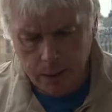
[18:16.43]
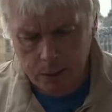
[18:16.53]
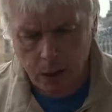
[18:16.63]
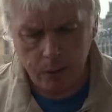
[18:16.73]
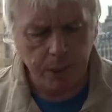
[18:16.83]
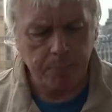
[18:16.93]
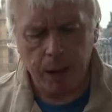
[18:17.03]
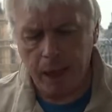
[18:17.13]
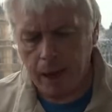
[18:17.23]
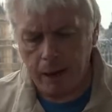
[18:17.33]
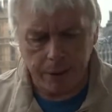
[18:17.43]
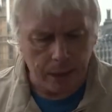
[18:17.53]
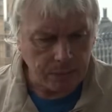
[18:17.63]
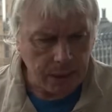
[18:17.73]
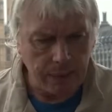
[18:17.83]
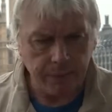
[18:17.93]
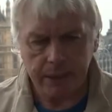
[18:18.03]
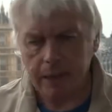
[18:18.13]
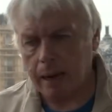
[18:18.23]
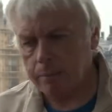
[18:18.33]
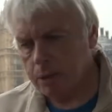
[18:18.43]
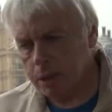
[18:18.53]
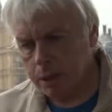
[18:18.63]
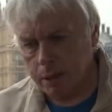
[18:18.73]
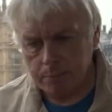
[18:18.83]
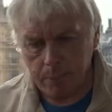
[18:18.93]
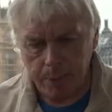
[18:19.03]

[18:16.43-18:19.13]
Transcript: Tony Blair, now David Cameron and